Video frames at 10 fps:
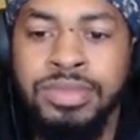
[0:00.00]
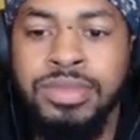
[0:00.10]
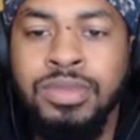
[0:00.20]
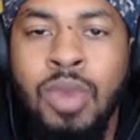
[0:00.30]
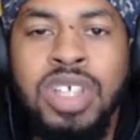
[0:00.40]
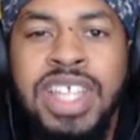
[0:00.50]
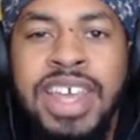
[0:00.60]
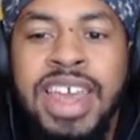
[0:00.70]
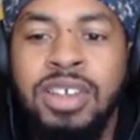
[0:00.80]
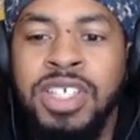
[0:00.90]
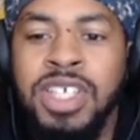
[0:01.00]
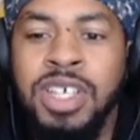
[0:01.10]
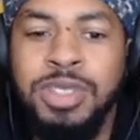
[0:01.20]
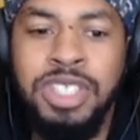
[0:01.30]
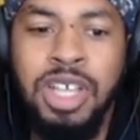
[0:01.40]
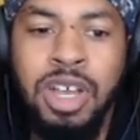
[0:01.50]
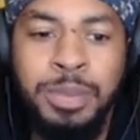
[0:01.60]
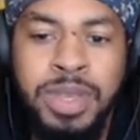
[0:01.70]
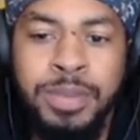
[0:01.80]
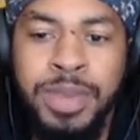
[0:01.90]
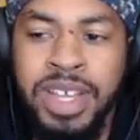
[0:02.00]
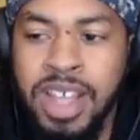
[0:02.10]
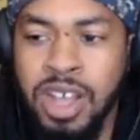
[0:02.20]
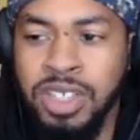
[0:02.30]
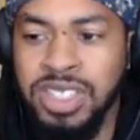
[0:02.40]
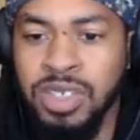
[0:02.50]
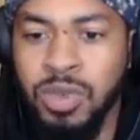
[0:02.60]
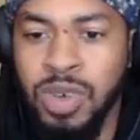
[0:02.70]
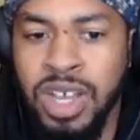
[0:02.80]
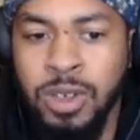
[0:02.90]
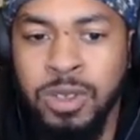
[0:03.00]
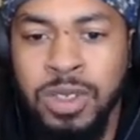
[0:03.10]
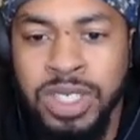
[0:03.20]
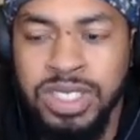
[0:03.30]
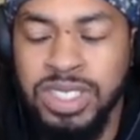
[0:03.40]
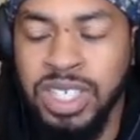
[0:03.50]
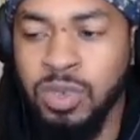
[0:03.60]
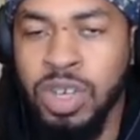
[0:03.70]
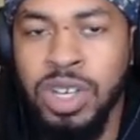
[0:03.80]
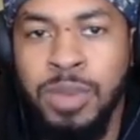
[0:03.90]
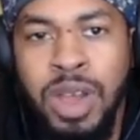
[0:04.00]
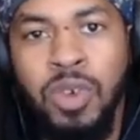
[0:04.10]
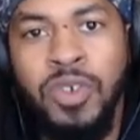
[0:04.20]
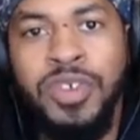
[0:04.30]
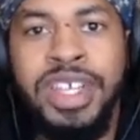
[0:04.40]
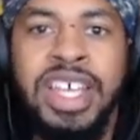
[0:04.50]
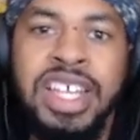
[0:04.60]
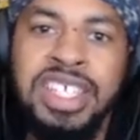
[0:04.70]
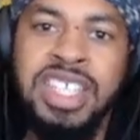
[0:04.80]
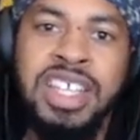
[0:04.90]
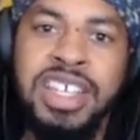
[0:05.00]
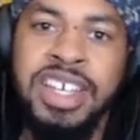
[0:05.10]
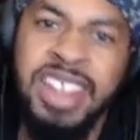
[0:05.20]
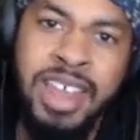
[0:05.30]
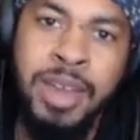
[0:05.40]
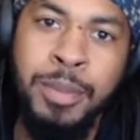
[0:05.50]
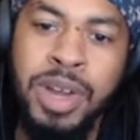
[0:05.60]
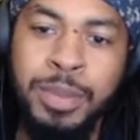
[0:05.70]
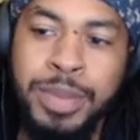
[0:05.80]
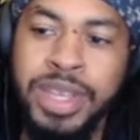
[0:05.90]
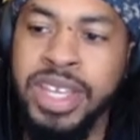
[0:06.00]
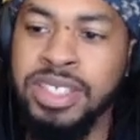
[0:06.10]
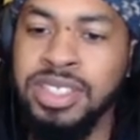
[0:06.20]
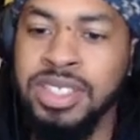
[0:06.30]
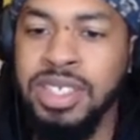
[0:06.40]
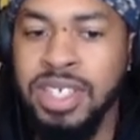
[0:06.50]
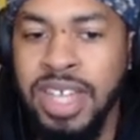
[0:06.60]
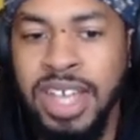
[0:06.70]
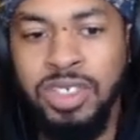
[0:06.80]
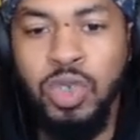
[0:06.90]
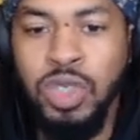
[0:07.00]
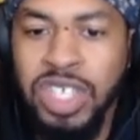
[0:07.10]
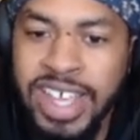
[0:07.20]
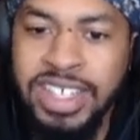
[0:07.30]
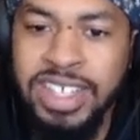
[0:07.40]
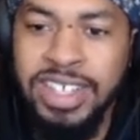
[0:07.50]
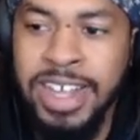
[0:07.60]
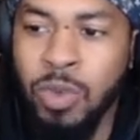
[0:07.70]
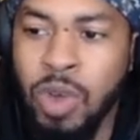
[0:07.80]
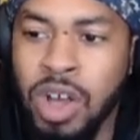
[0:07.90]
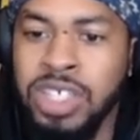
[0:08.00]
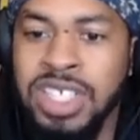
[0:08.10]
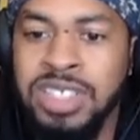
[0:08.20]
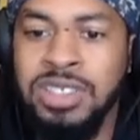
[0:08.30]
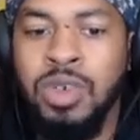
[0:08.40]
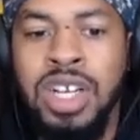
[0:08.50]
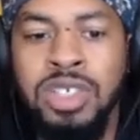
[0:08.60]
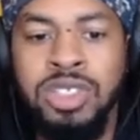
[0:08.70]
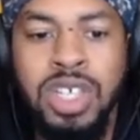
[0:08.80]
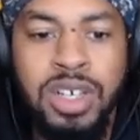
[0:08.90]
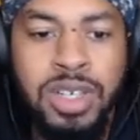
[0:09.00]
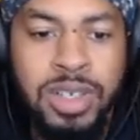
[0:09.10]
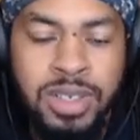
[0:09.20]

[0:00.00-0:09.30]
Bro, I was like, how dumb could y'all be, man? Y'all sitting around, steady worrying about who finna kill each other in the damn bunk beds. Like, dude, look at the damn walls that surround y'all.